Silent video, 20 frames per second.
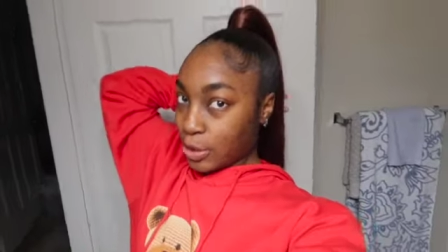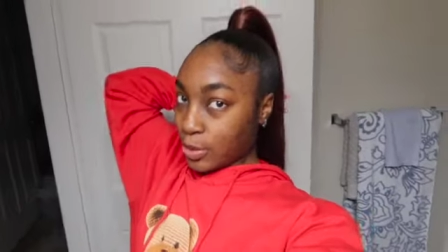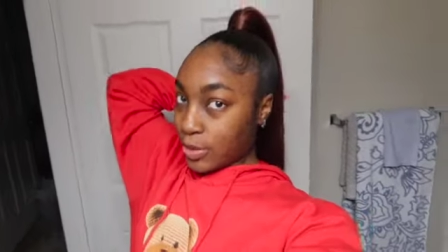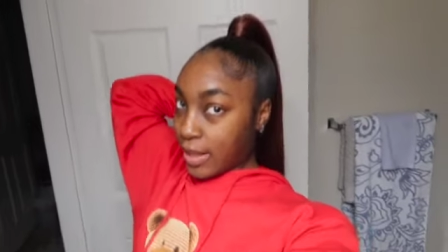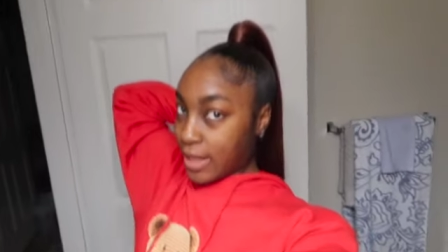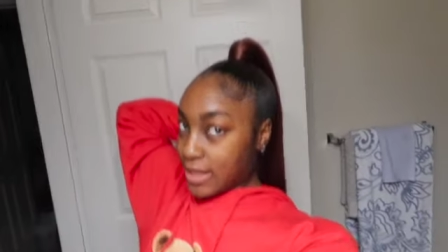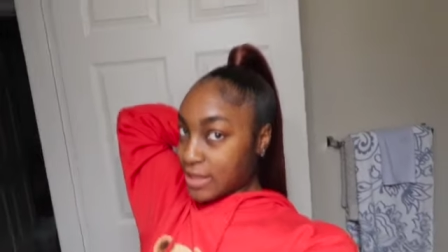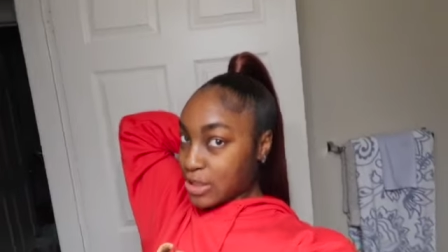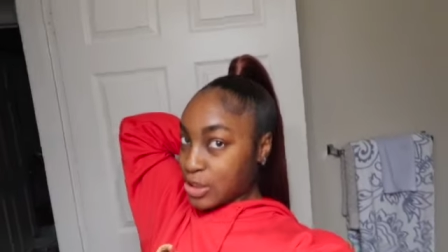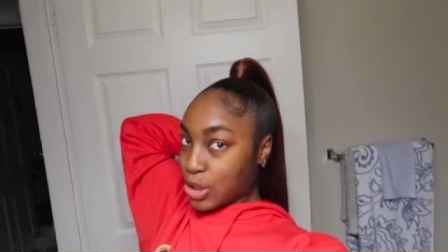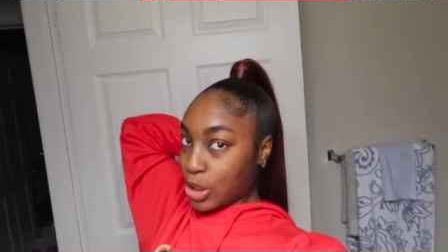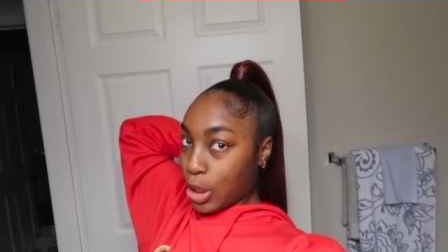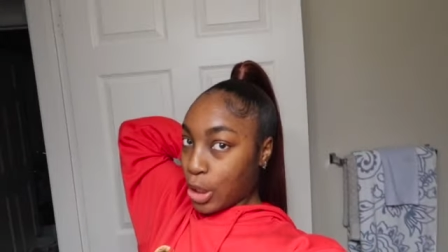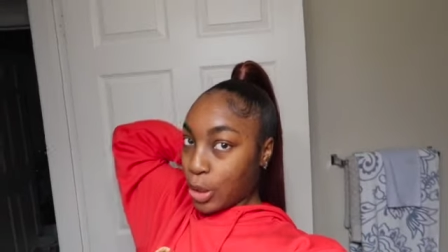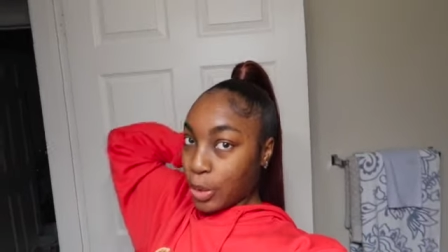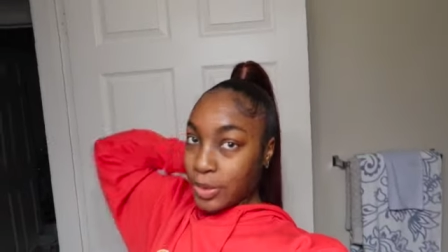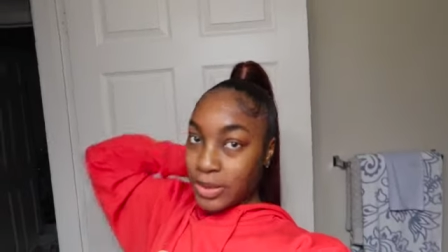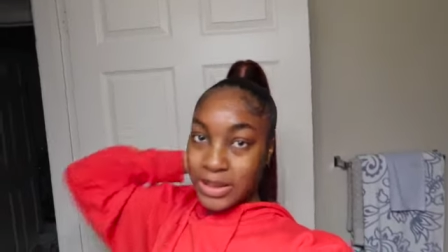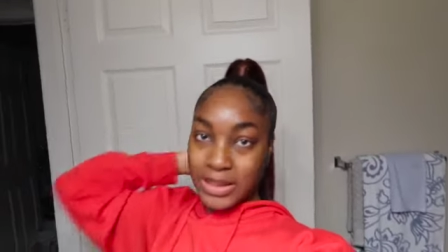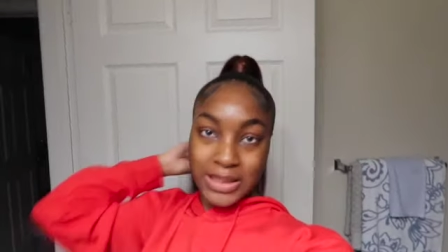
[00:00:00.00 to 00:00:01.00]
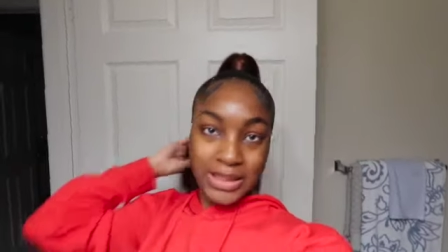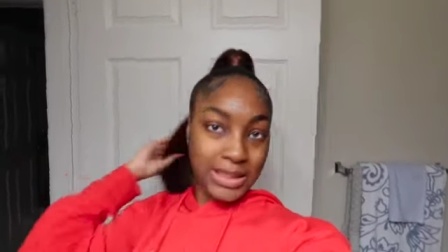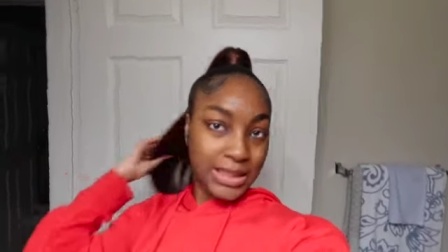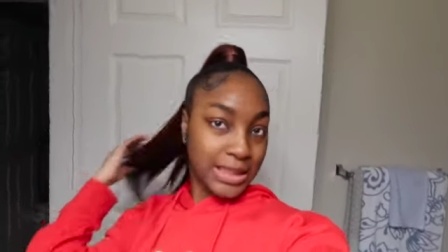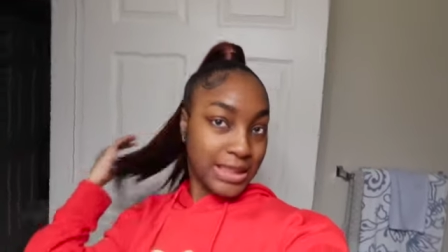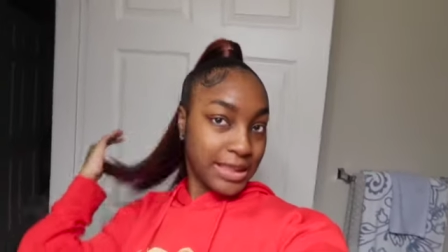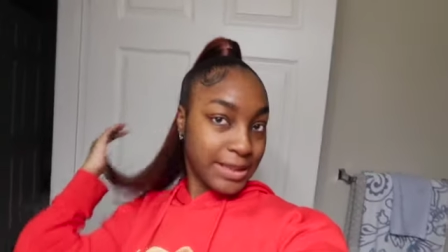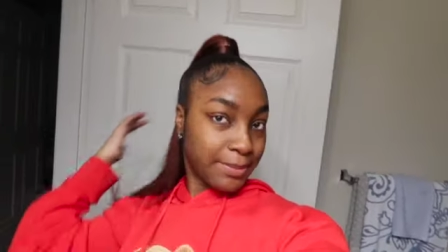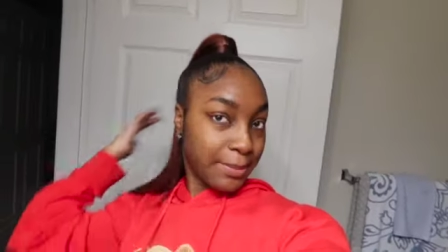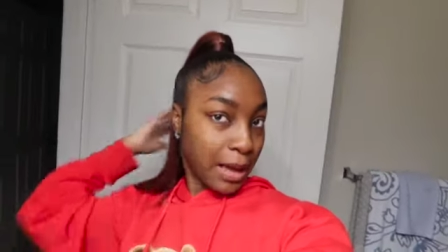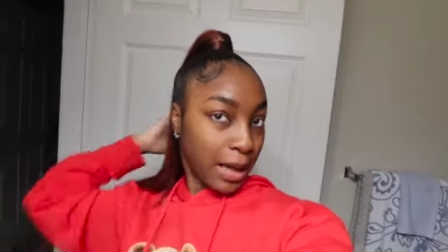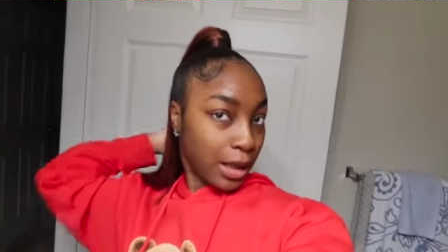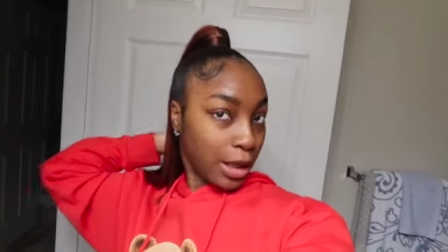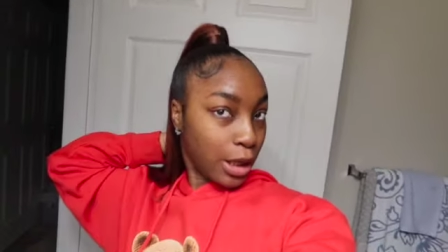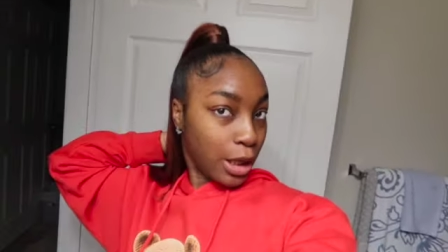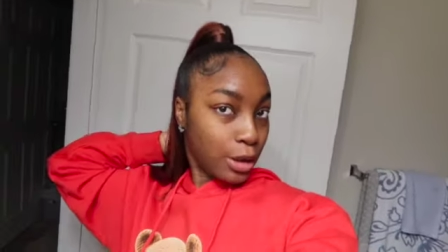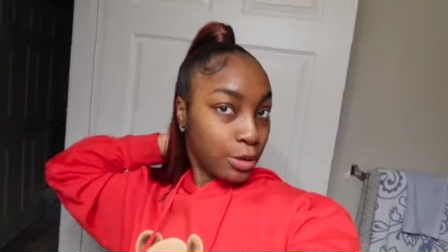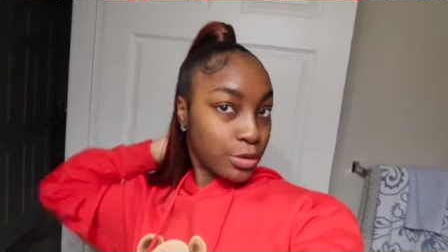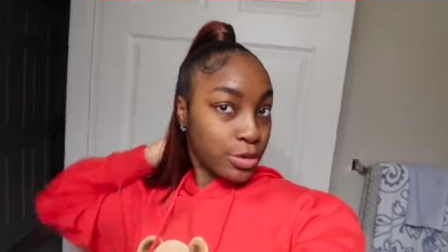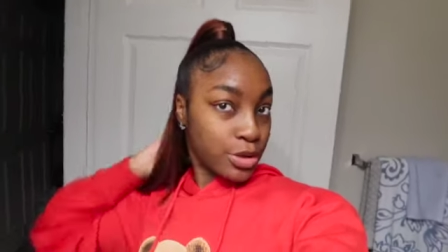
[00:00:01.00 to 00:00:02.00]
You guys know this is my
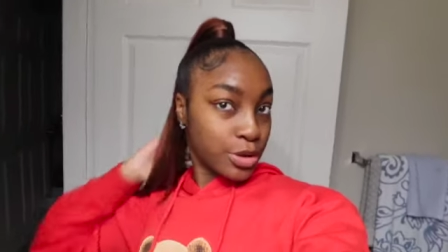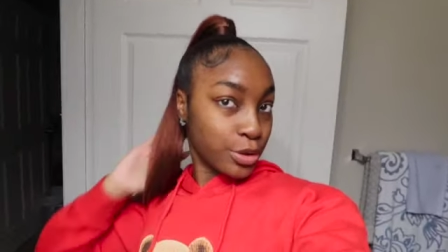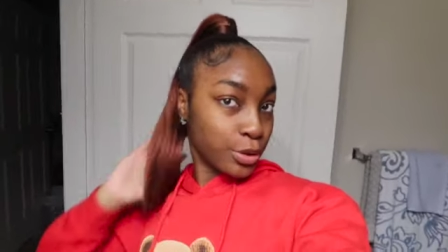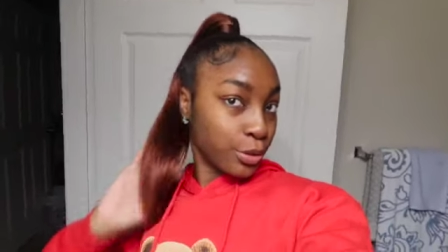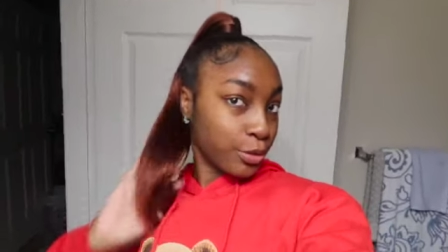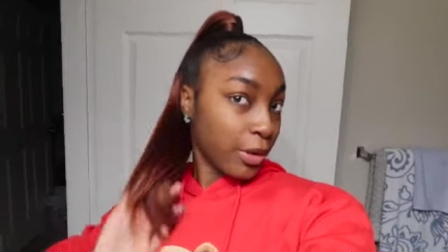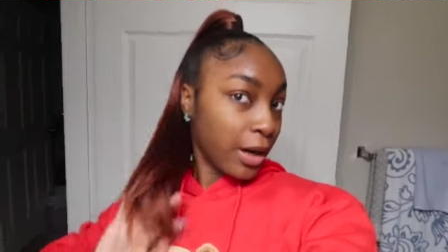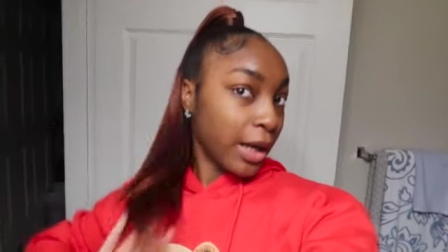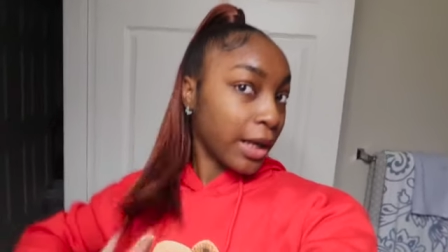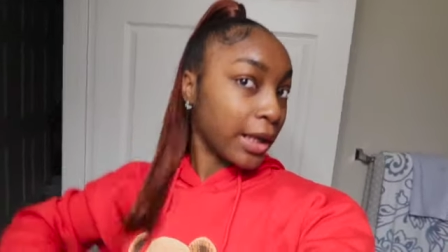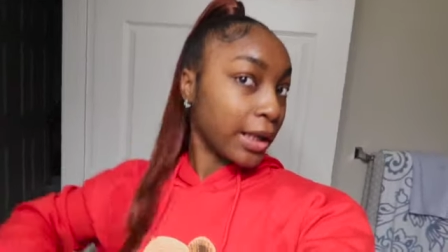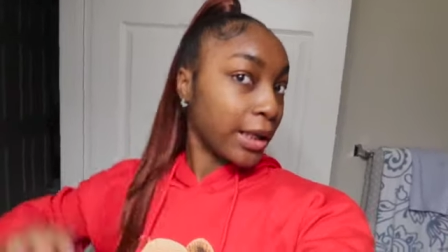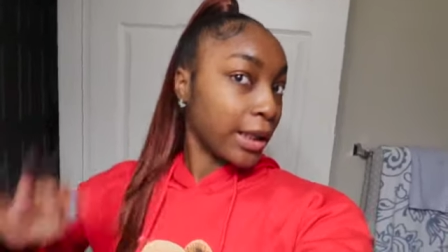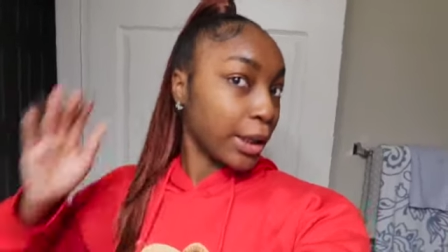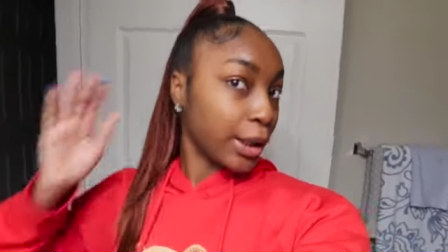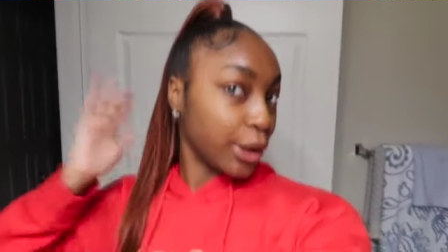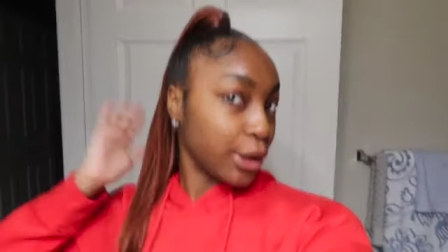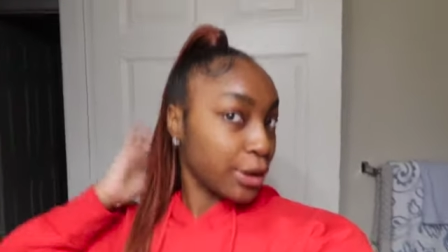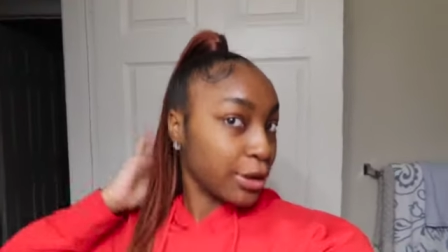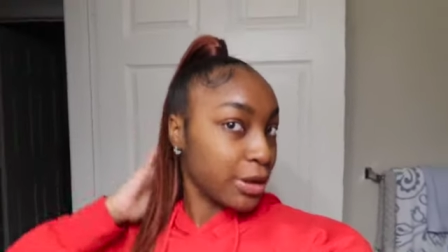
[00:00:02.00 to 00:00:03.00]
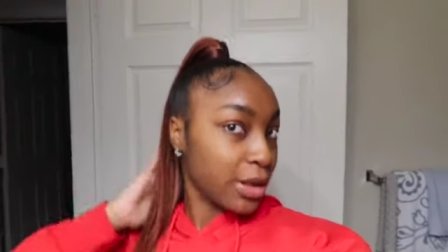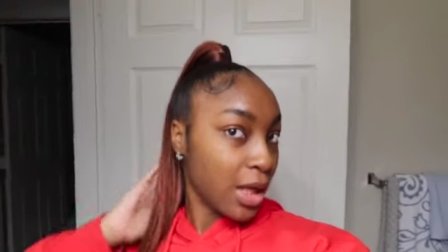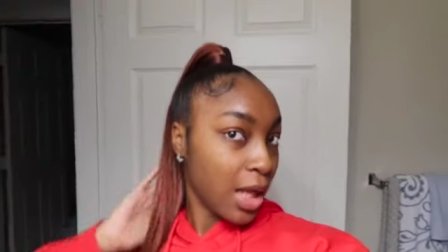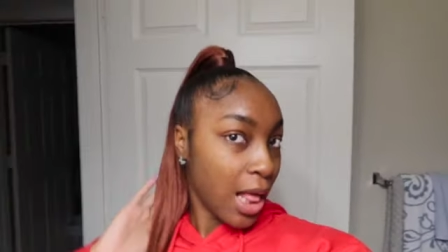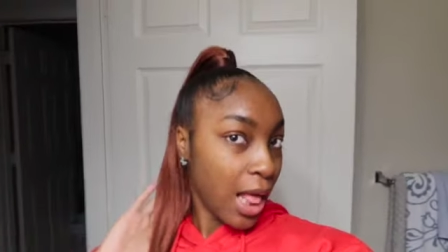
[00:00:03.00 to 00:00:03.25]
go-to right here.